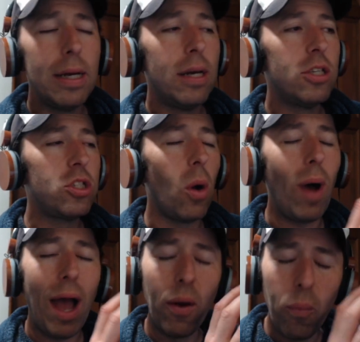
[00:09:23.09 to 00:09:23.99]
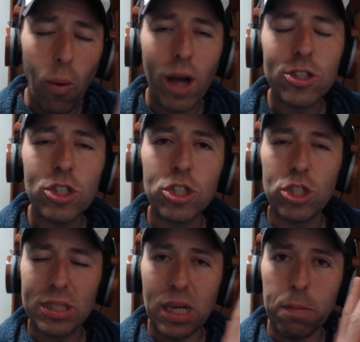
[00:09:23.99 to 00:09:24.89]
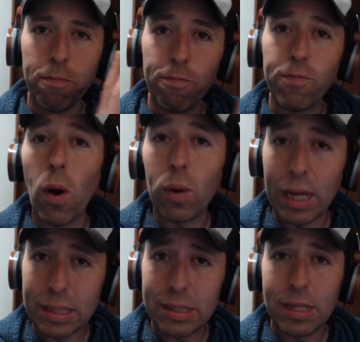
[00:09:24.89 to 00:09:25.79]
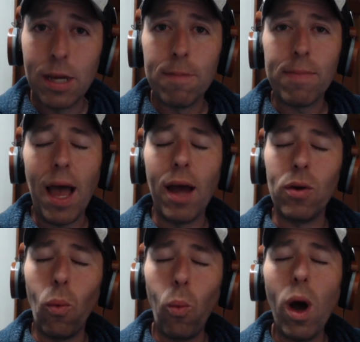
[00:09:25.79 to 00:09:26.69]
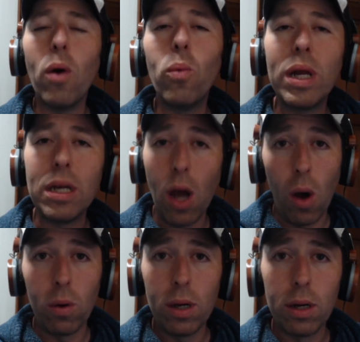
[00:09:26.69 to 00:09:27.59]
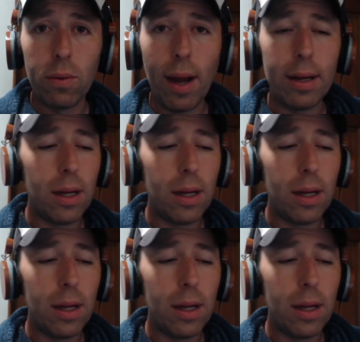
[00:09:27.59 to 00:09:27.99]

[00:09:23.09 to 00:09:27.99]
So I want you to just keep focused on what we know, right?